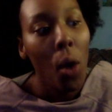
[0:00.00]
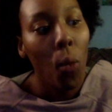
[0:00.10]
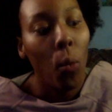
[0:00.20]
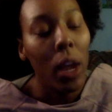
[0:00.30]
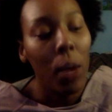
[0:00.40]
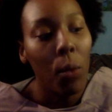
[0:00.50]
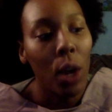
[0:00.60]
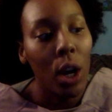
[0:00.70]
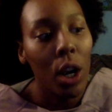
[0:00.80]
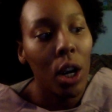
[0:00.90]
We
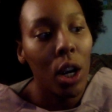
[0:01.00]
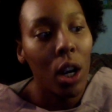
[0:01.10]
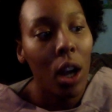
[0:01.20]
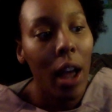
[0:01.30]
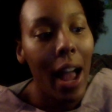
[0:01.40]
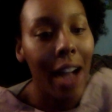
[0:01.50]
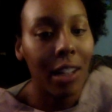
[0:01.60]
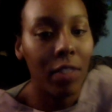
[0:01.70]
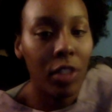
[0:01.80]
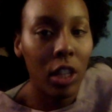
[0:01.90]
were
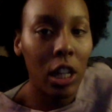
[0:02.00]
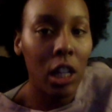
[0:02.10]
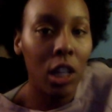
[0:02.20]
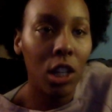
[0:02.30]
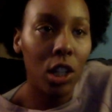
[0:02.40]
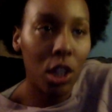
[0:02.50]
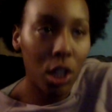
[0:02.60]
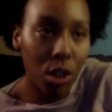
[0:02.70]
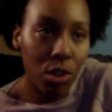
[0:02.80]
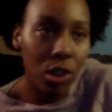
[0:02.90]
actively
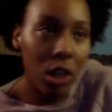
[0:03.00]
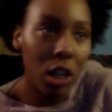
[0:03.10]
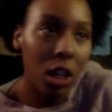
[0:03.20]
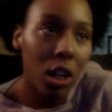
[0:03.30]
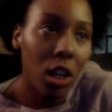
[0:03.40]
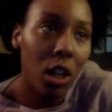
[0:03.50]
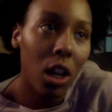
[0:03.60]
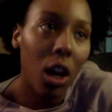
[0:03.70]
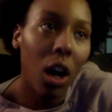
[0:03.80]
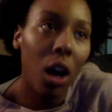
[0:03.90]
searching,
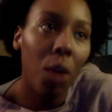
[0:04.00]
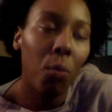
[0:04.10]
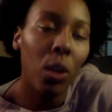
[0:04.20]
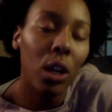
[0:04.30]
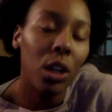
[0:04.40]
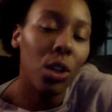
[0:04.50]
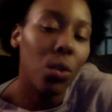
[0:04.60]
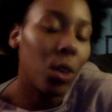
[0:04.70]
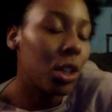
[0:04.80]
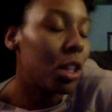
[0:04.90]
working
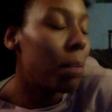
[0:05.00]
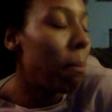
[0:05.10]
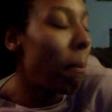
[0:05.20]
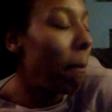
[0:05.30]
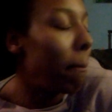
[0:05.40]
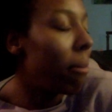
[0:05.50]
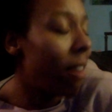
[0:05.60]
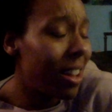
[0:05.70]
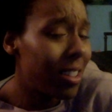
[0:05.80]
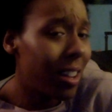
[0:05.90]
towards the
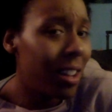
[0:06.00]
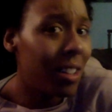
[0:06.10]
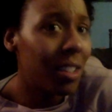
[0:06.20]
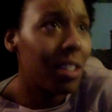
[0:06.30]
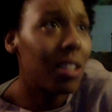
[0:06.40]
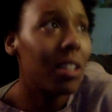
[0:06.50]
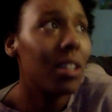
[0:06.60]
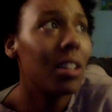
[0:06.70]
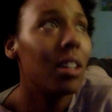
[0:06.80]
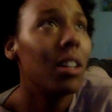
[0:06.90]
process
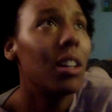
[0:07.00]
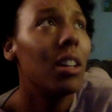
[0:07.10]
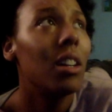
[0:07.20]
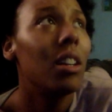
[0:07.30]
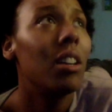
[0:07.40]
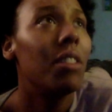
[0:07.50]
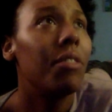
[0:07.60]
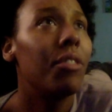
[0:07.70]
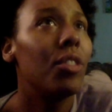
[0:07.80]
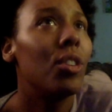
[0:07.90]

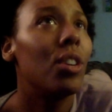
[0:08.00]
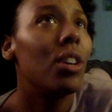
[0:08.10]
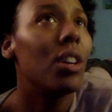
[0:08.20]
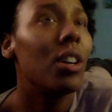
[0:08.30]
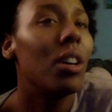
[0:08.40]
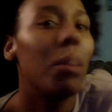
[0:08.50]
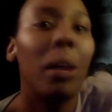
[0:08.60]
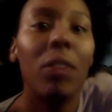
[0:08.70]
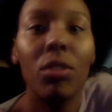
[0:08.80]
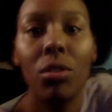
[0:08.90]
for
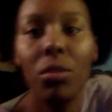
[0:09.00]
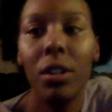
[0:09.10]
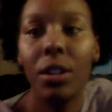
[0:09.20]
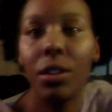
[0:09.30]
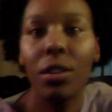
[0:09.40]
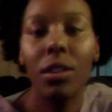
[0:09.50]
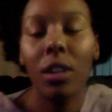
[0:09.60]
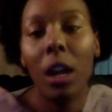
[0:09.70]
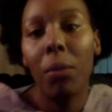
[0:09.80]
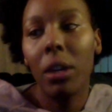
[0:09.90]
about 2 years,
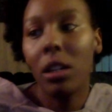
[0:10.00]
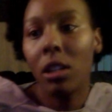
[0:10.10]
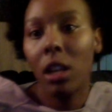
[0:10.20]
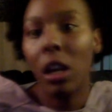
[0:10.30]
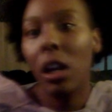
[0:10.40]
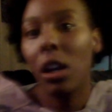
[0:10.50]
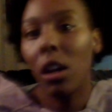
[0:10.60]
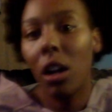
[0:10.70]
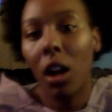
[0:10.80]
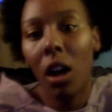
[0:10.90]
I want to say,
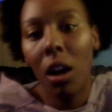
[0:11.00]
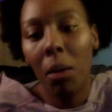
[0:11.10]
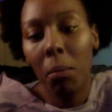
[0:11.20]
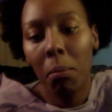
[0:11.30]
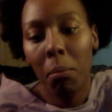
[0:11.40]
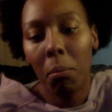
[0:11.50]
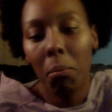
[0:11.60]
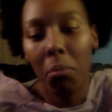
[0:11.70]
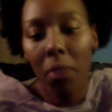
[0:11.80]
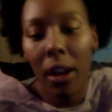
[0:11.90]

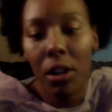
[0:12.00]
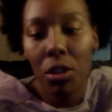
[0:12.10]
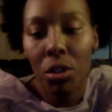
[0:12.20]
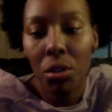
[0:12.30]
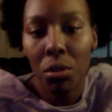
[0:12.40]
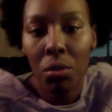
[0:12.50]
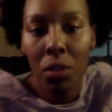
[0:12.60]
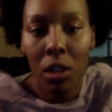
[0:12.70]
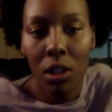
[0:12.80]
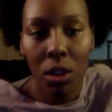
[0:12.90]
prior to
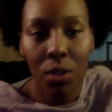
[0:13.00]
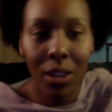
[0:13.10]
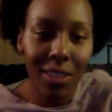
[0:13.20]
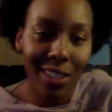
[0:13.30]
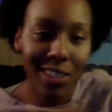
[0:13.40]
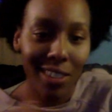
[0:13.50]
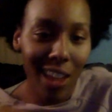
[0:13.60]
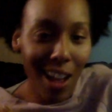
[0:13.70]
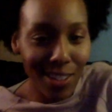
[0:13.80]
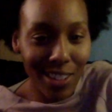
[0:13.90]
us owning this
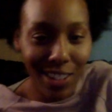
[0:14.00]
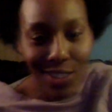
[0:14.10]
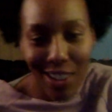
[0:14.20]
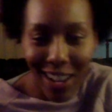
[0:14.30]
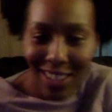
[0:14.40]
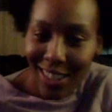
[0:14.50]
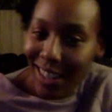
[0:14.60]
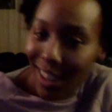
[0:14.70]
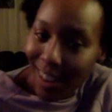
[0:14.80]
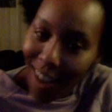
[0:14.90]
house that you guys
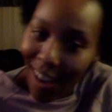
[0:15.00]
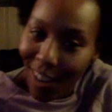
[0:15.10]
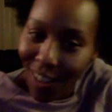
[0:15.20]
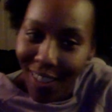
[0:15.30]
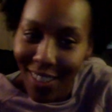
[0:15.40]
see now